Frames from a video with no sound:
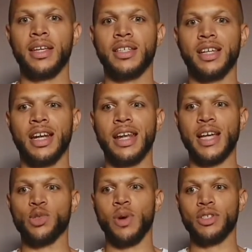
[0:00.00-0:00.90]
So the
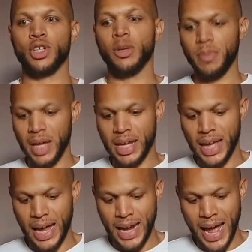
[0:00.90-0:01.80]
next one's going to be,
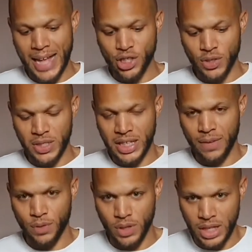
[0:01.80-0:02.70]
again, hands on the
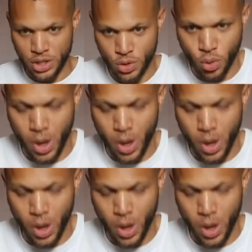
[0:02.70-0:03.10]
seat if you need to,